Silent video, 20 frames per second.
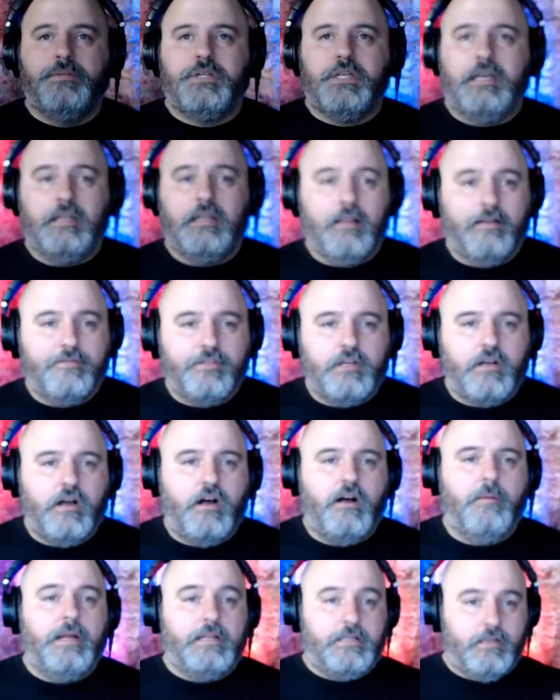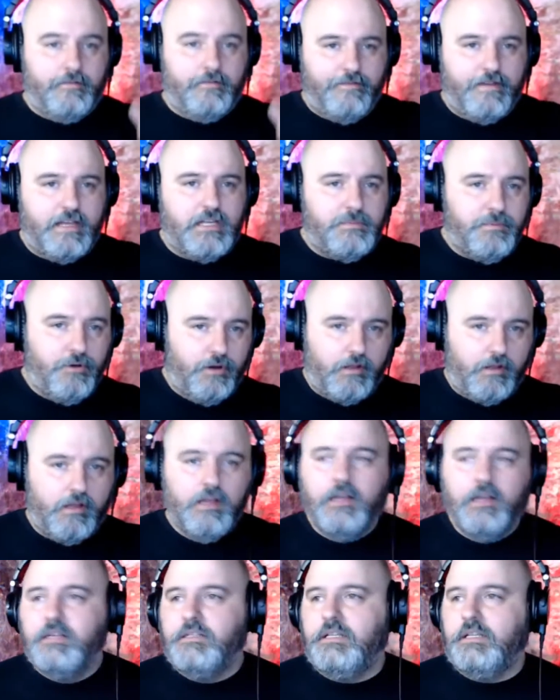in. He left a comment on Facebook.
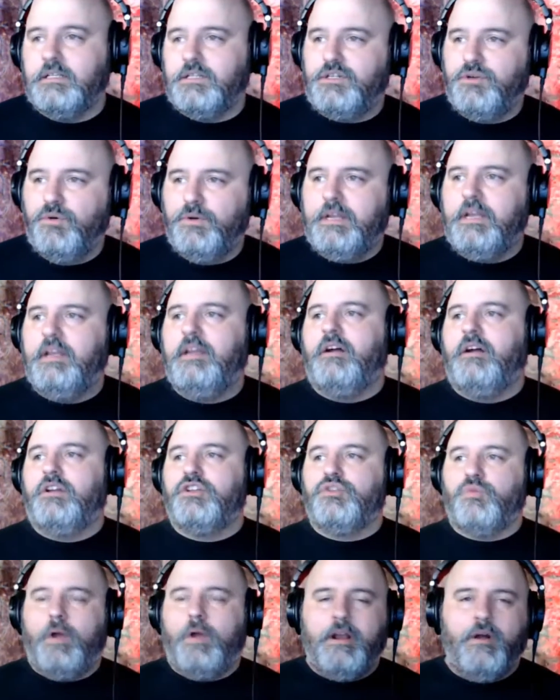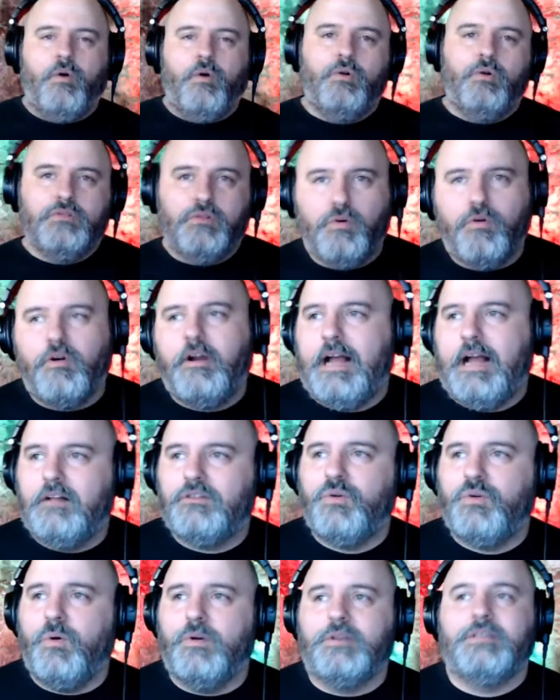Says, tuning in on his way to Old Glory
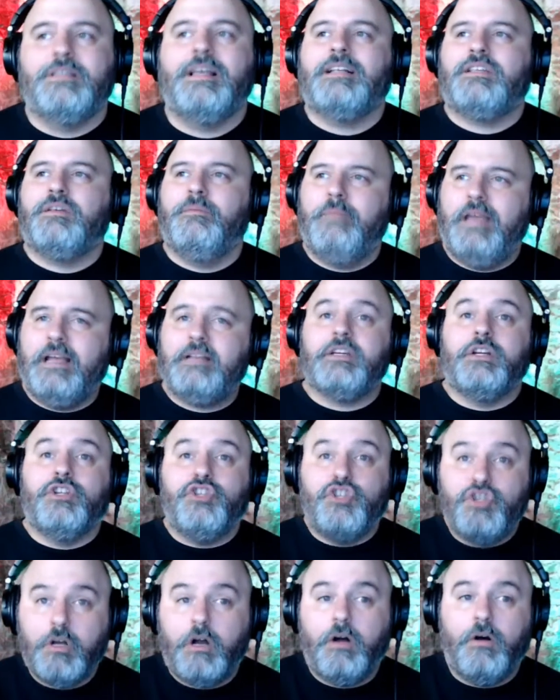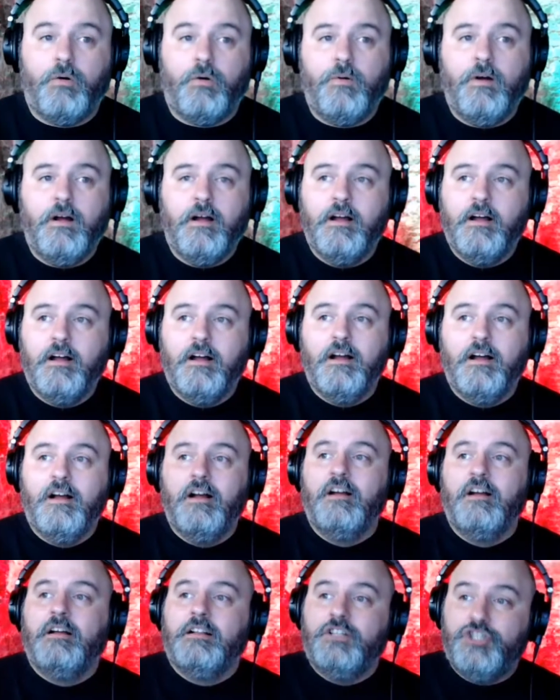Outdoors. That's amazing. Joe,
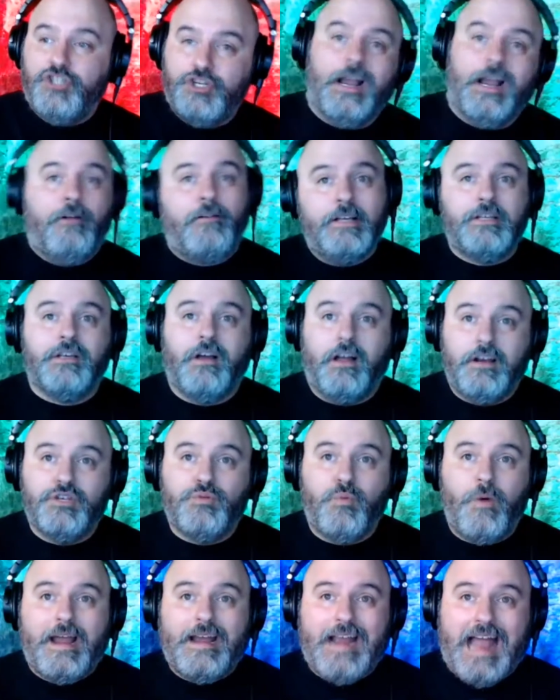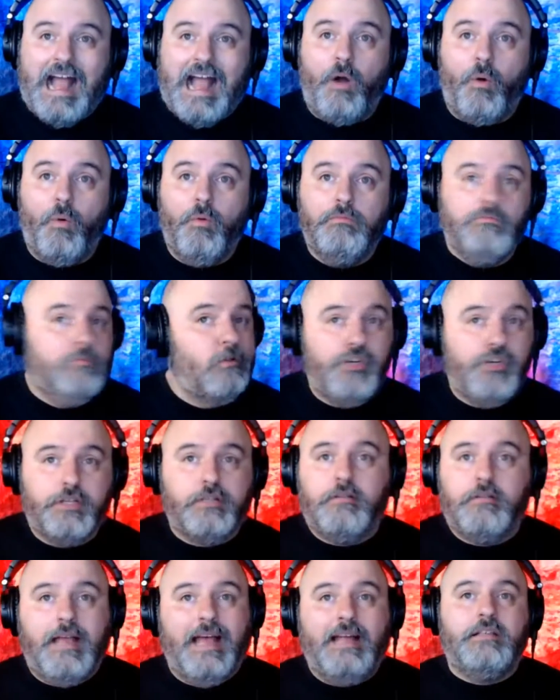Jerry's on his way now.
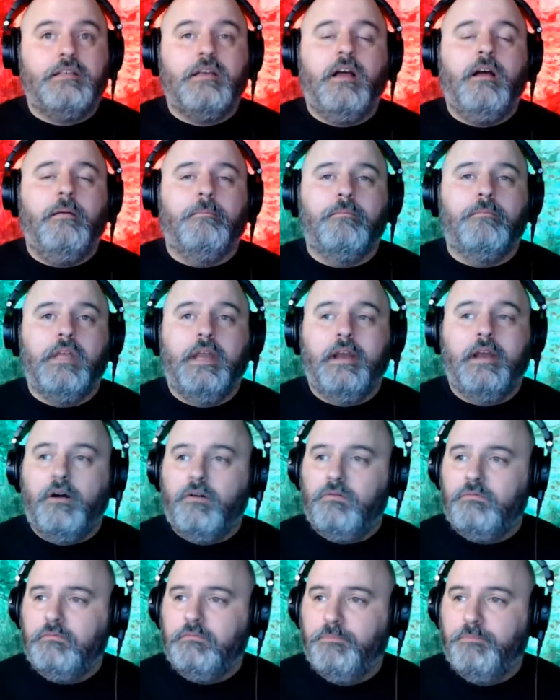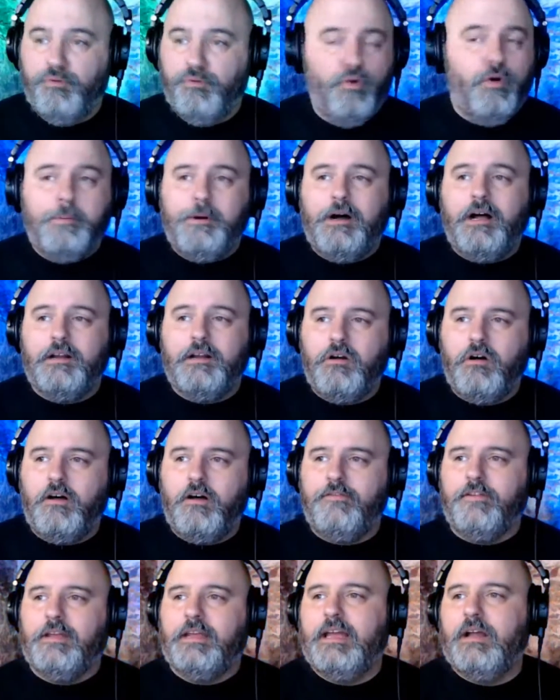Just heads up, brew a pot of
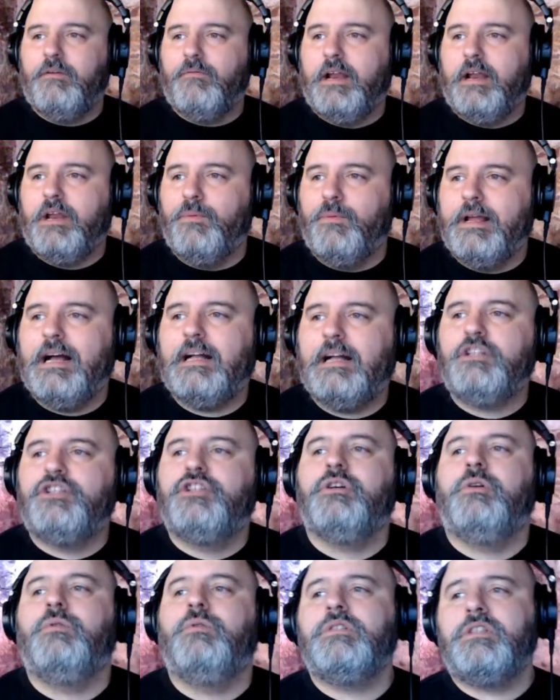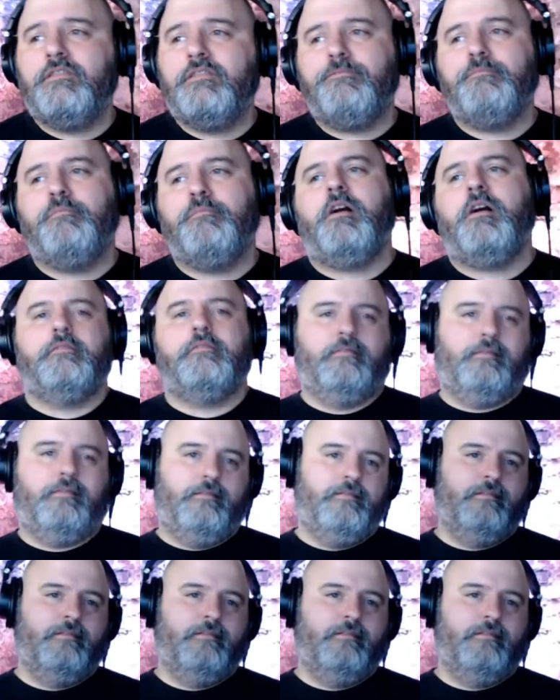coffee. Get ready. We got Joseph Martin